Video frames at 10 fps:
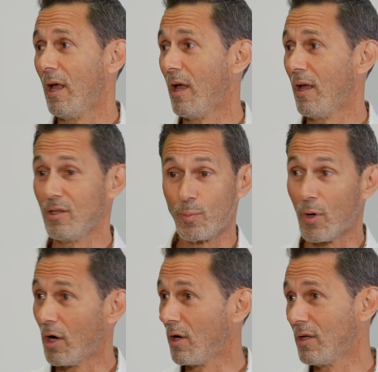is
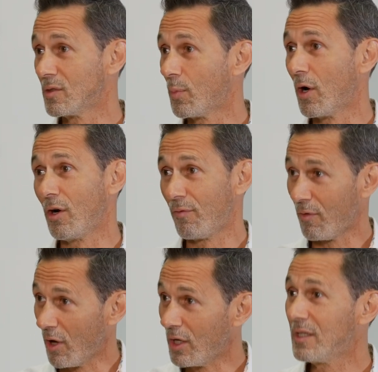part of
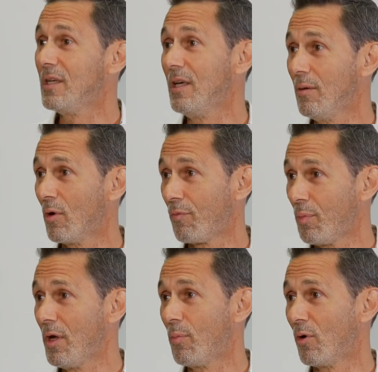a team of
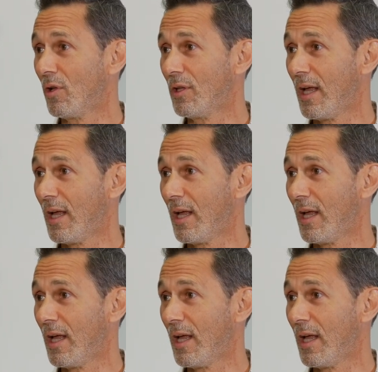people